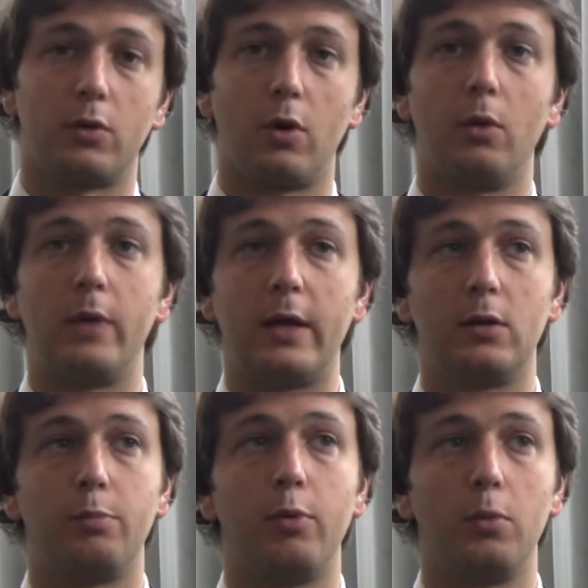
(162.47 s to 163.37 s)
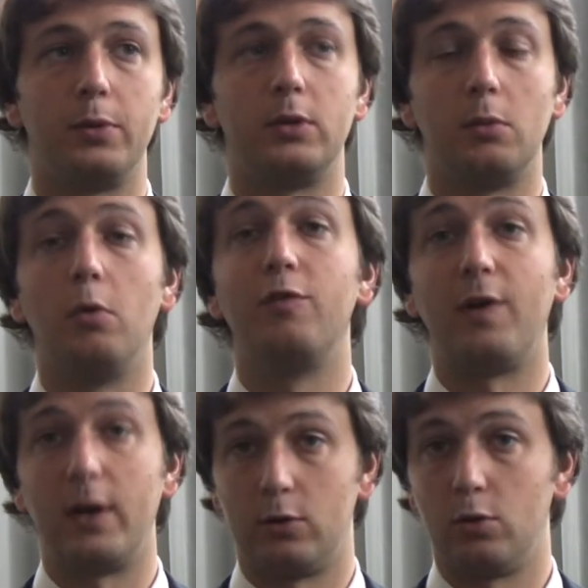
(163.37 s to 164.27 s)
grown at the
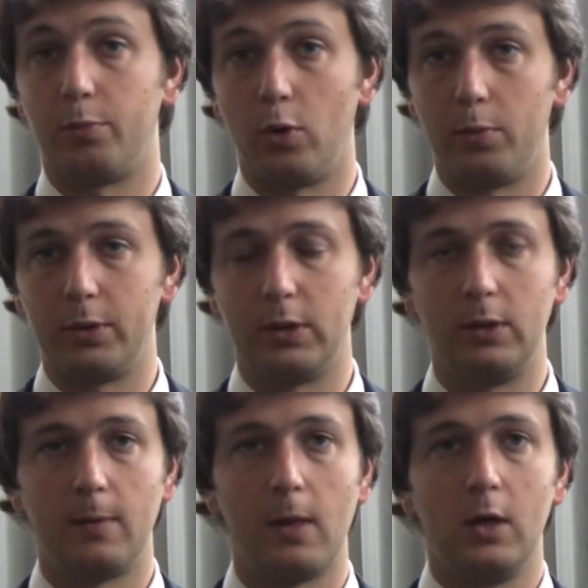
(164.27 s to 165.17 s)
Monfalletto property.